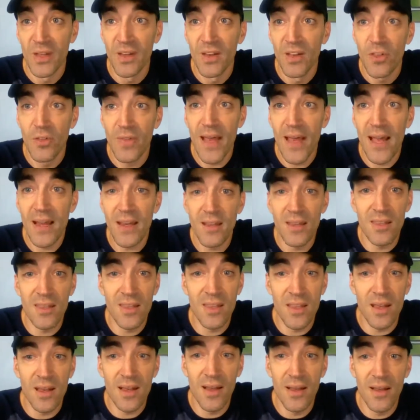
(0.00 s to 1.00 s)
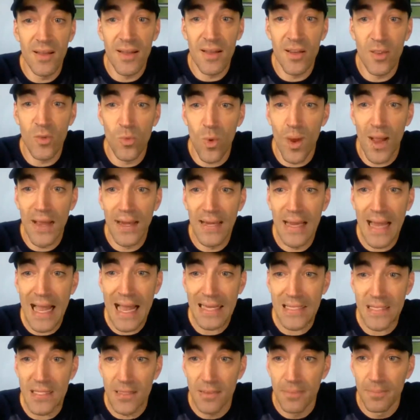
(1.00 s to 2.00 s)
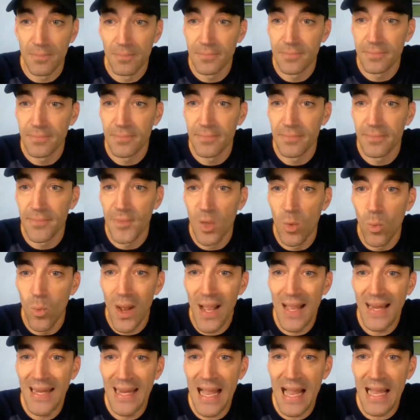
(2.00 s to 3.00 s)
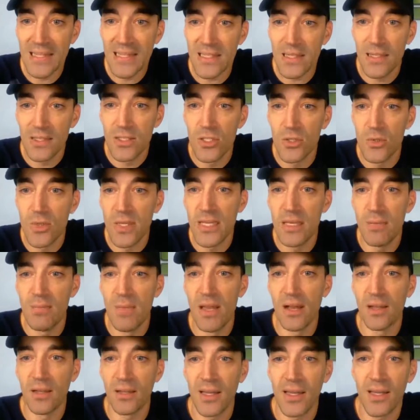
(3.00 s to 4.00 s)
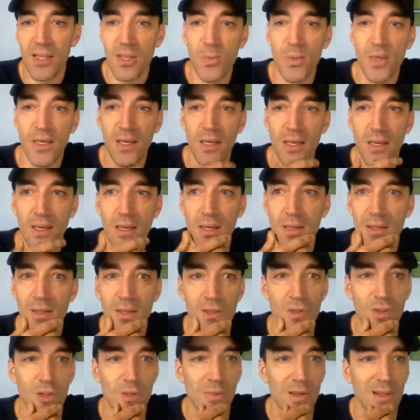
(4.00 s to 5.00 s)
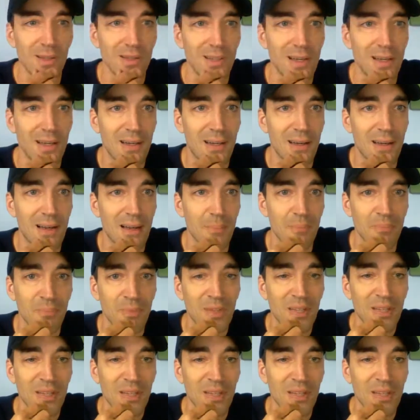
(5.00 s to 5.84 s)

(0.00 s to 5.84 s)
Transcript: So that is why not to email getspeakinggigs@gmail.com.